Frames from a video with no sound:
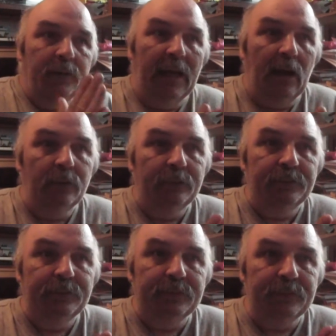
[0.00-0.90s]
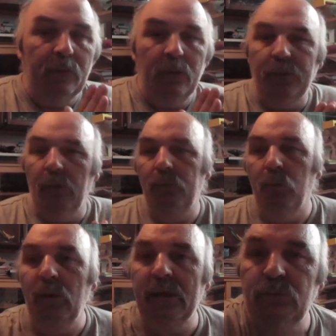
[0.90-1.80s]
Now, the
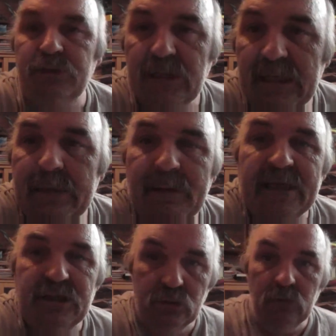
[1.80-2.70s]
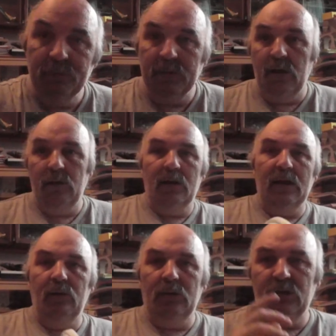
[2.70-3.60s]
wheels in the bandsaw,
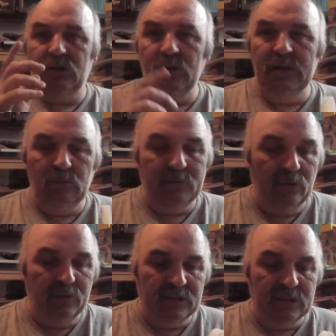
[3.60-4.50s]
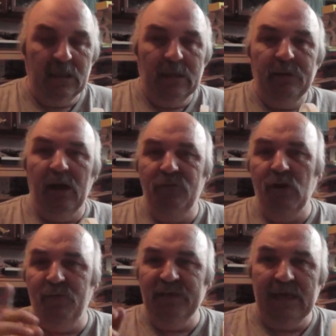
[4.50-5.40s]
I'll do a little bit on this, but I've
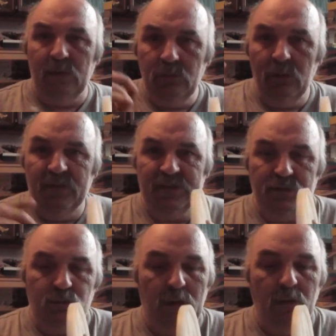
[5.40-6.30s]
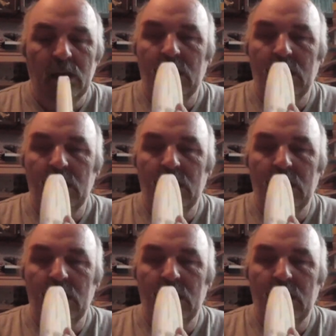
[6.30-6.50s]
got a video on this as well.